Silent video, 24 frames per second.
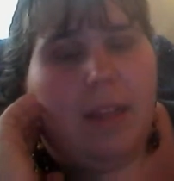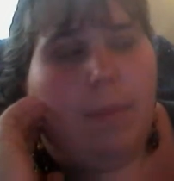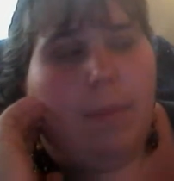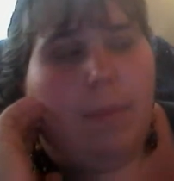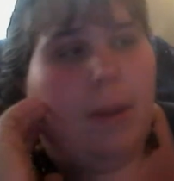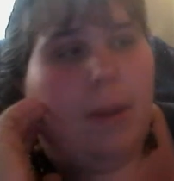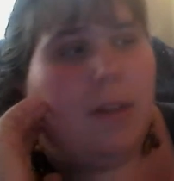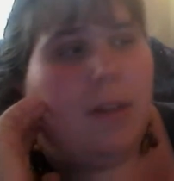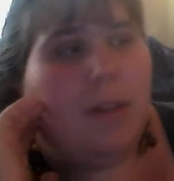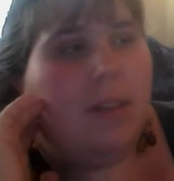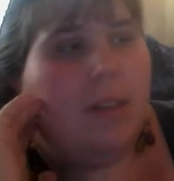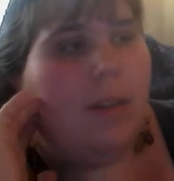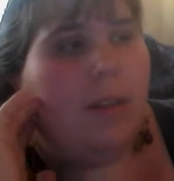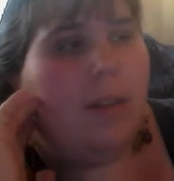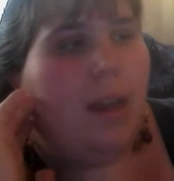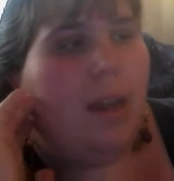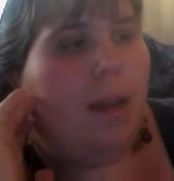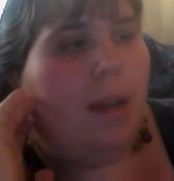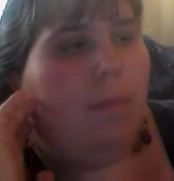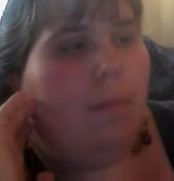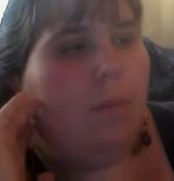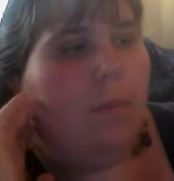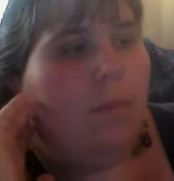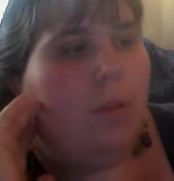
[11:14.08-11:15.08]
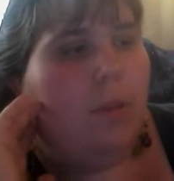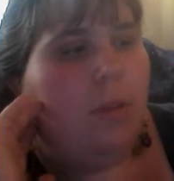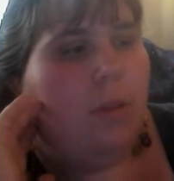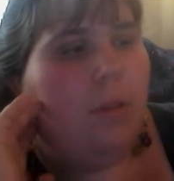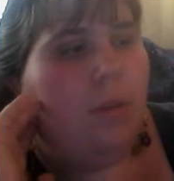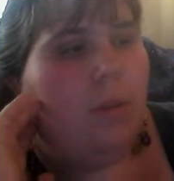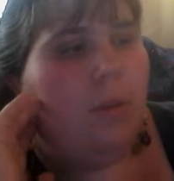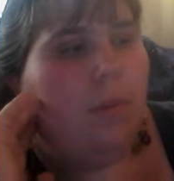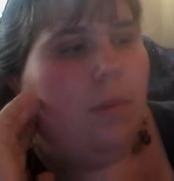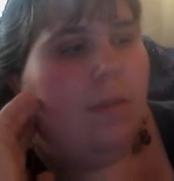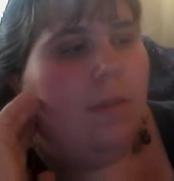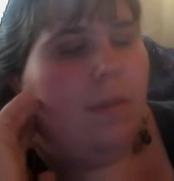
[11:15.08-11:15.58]
the bus uh,
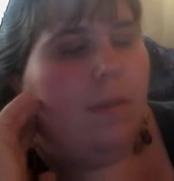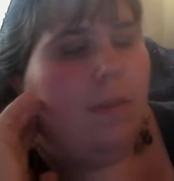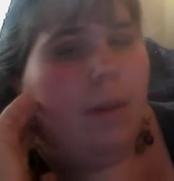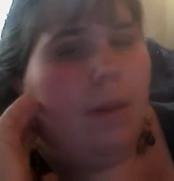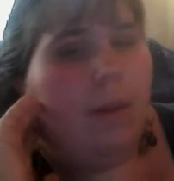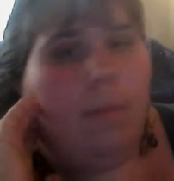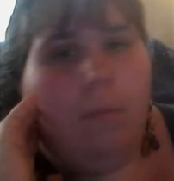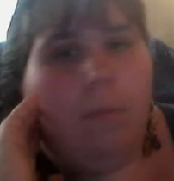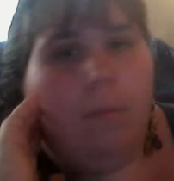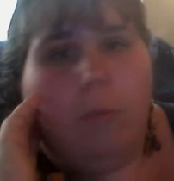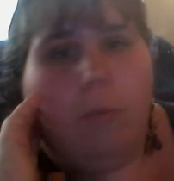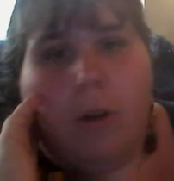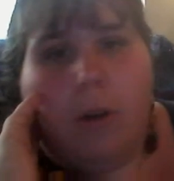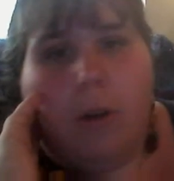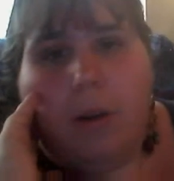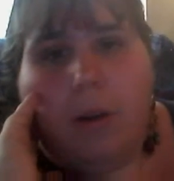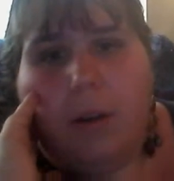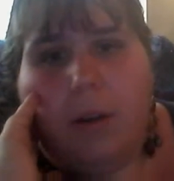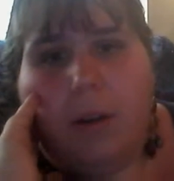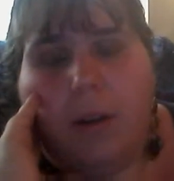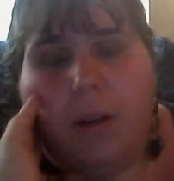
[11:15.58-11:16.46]
to and from work.